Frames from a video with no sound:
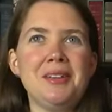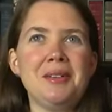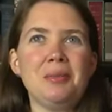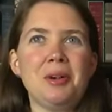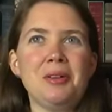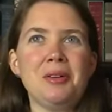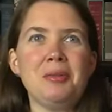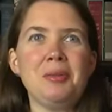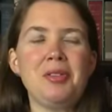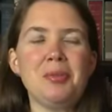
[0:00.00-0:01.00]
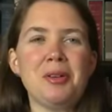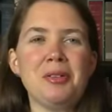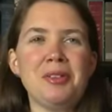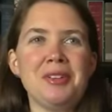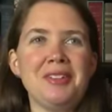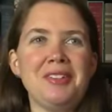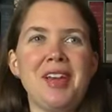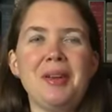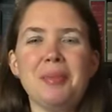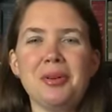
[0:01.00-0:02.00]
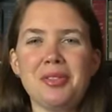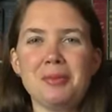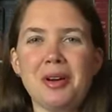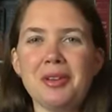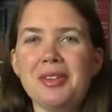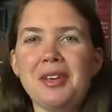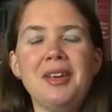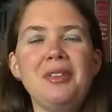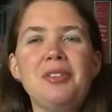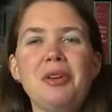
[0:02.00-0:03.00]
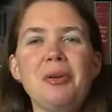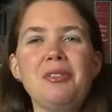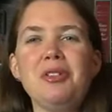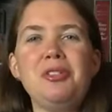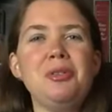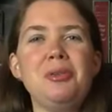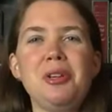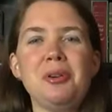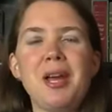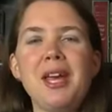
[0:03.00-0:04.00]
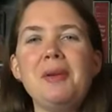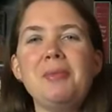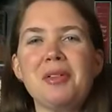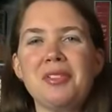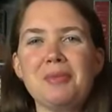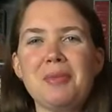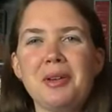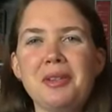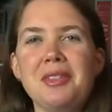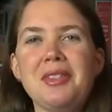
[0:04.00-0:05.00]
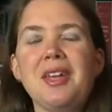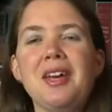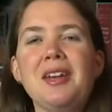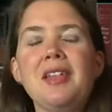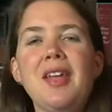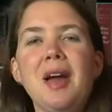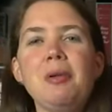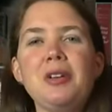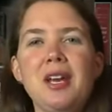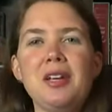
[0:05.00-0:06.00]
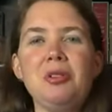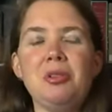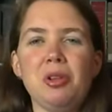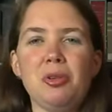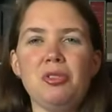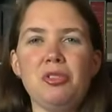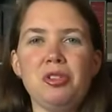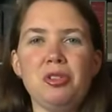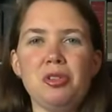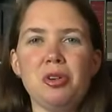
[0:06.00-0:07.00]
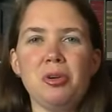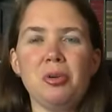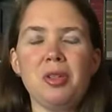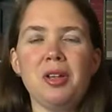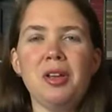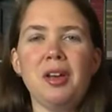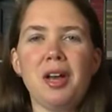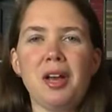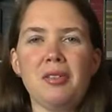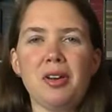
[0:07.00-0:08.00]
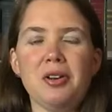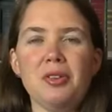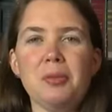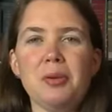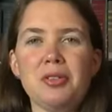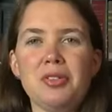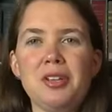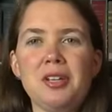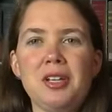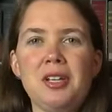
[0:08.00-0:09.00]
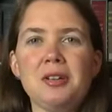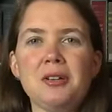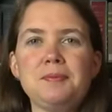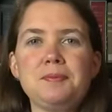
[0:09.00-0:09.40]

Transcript: Well, it'd be smaller than 10 books a month. So if you do, 8 books a month, then that would get you close to your goal of 100 books in a year.